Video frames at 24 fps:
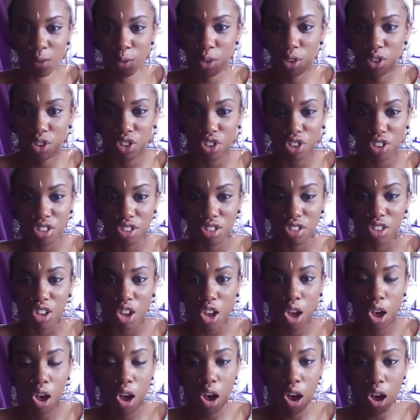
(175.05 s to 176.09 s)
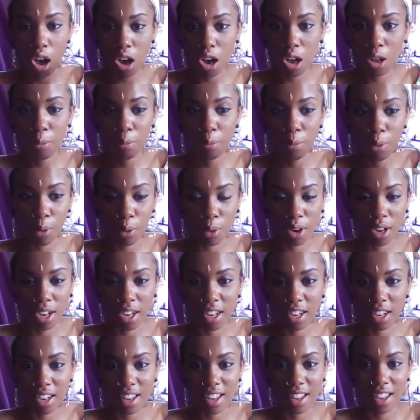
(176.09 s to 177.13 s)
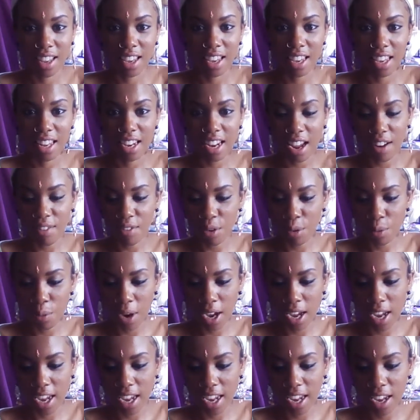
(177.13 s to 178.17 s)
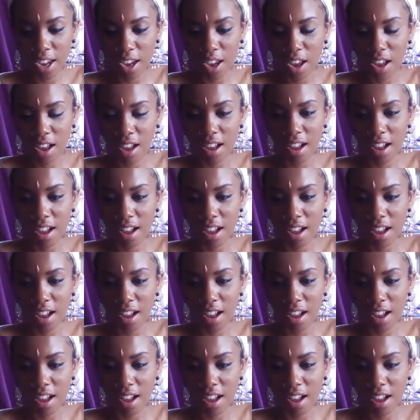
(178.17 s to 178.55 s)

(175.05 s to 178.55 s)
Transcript: It was just on point in every way